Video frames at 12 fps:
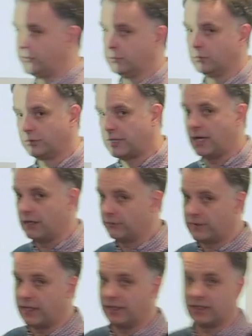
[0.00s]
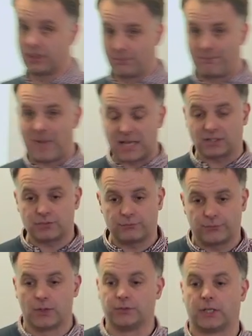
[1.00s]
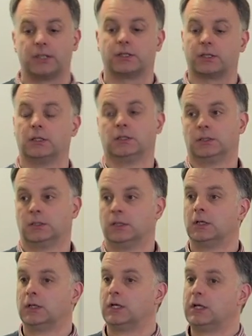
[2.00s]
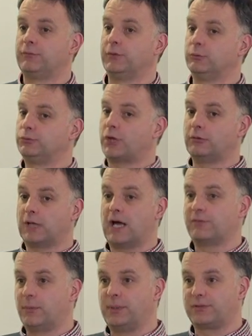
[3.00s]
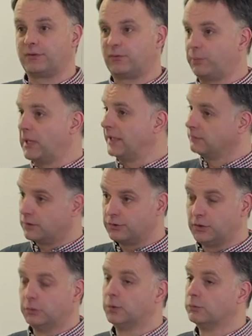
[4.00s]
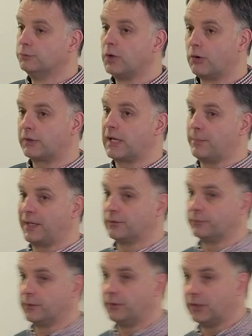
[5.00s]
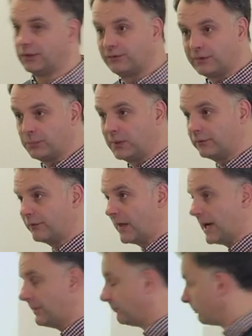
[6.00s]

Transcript: you will get of getting bank funding. If you don't have a business plan, you will not get bank funding, simple as that.